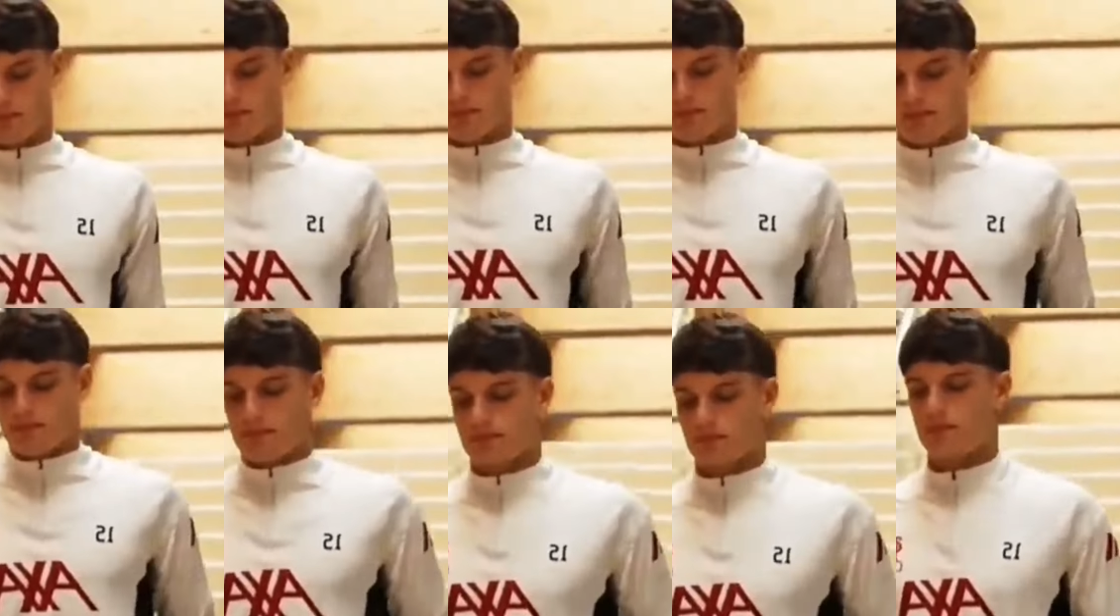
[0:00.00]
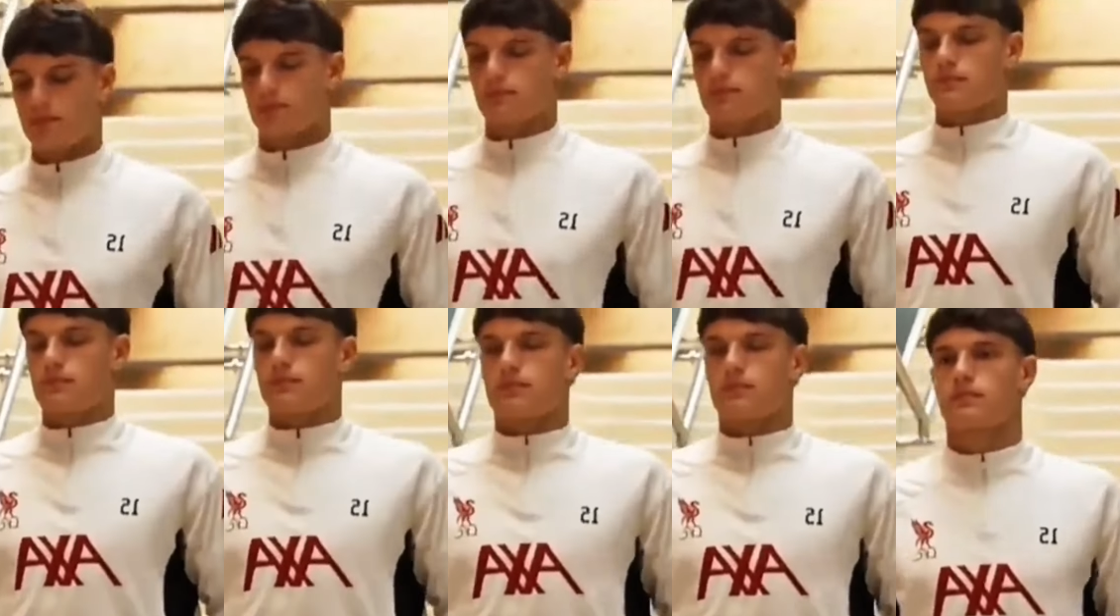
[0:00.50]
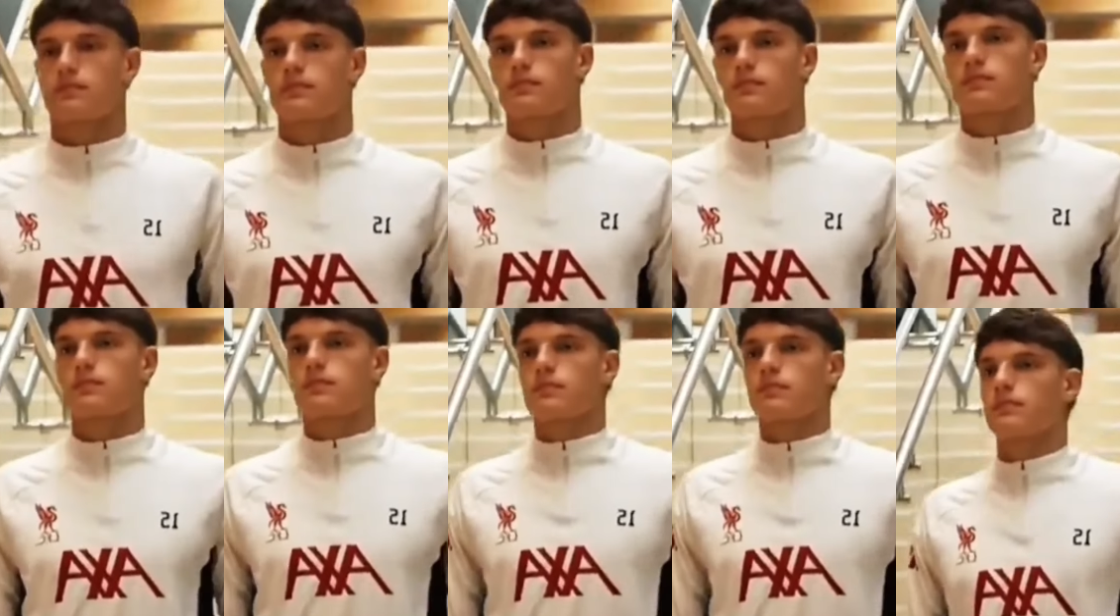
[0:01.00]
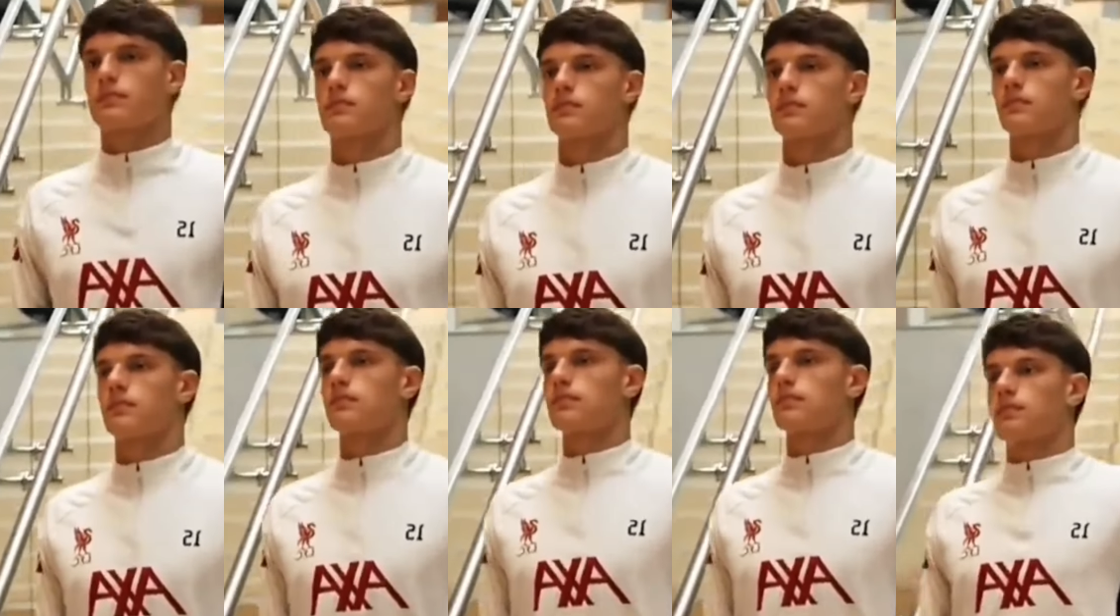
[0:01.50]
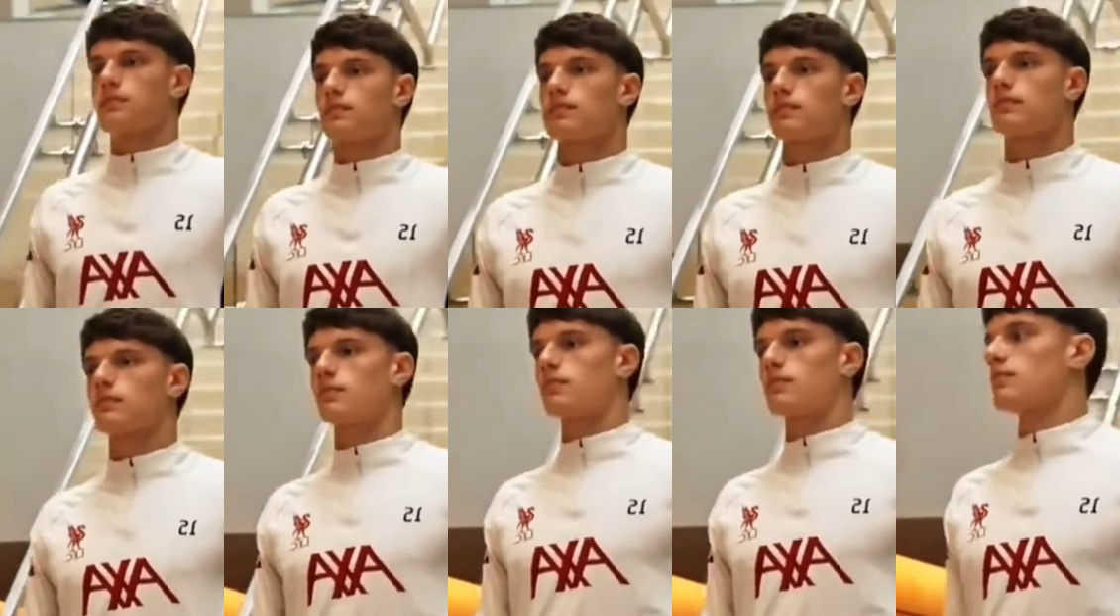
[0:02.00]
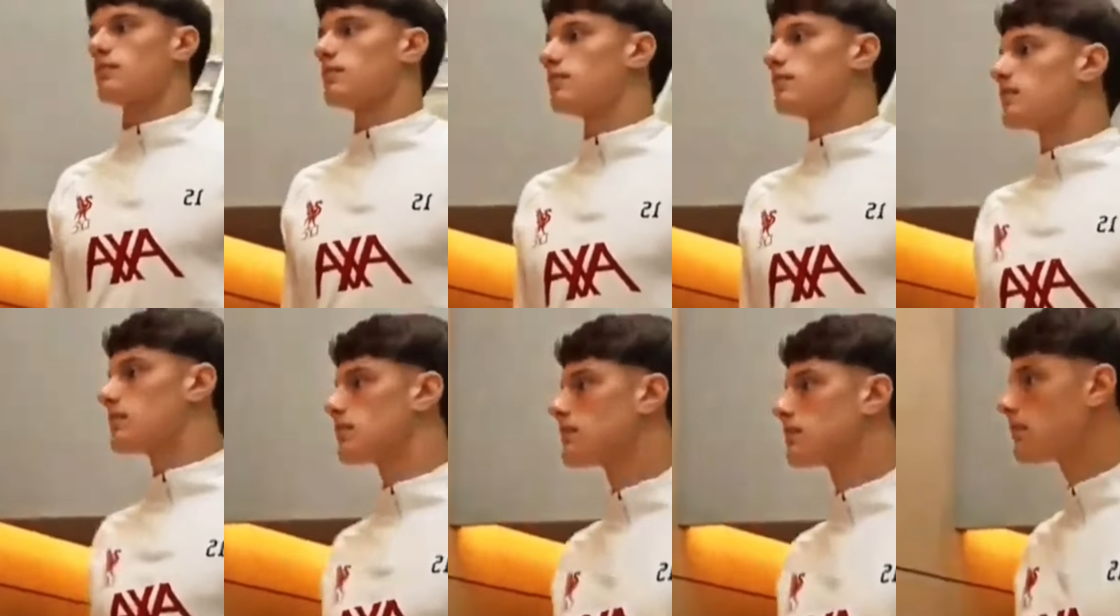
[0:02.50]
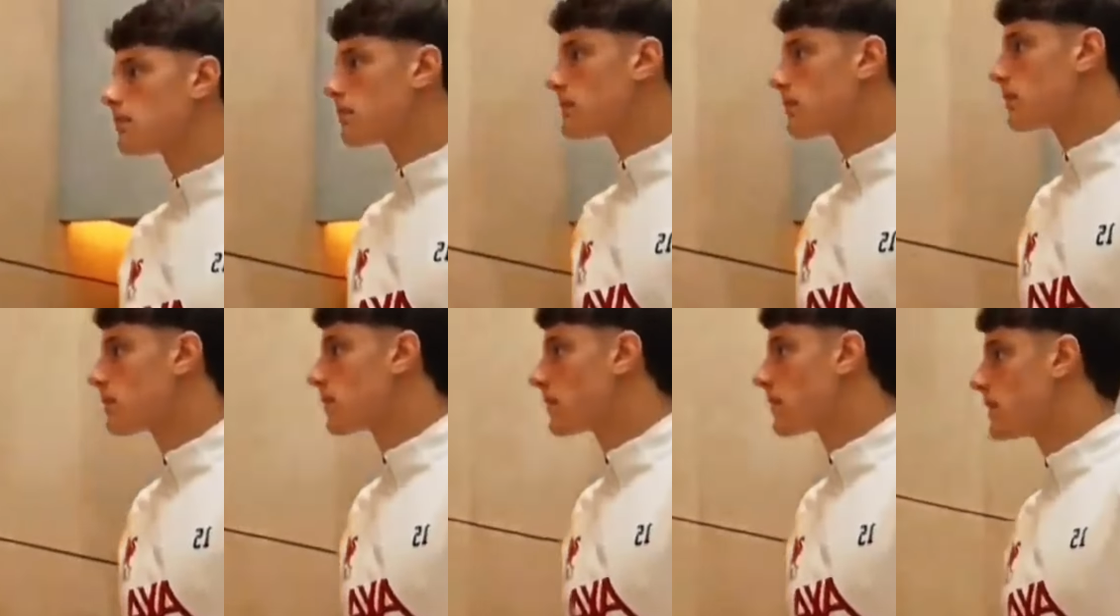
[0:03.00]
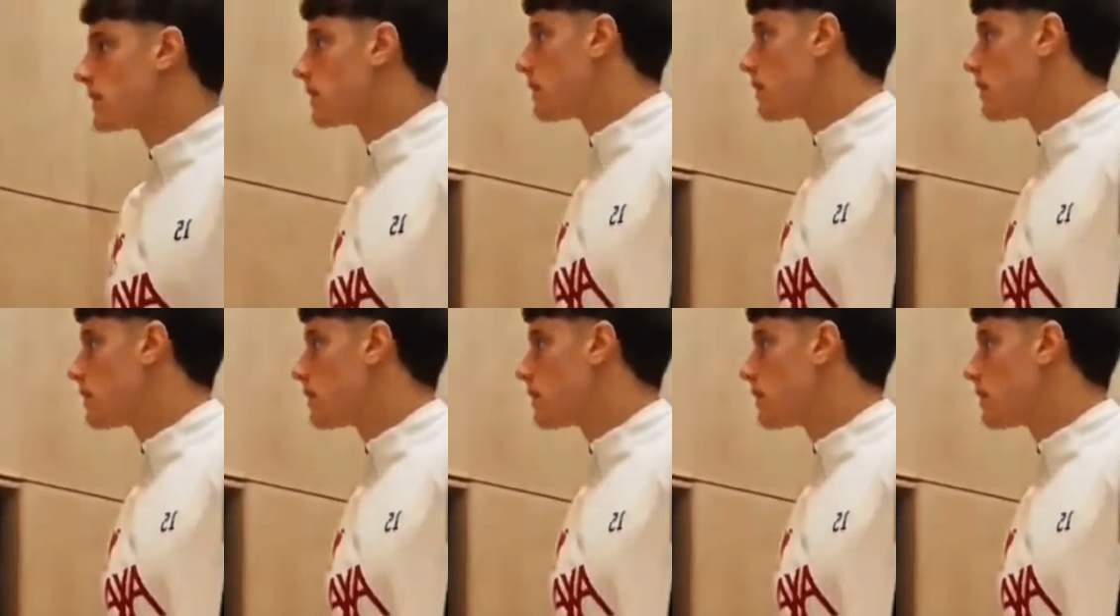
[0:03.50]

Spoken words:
in the air. For a team that often relies on quick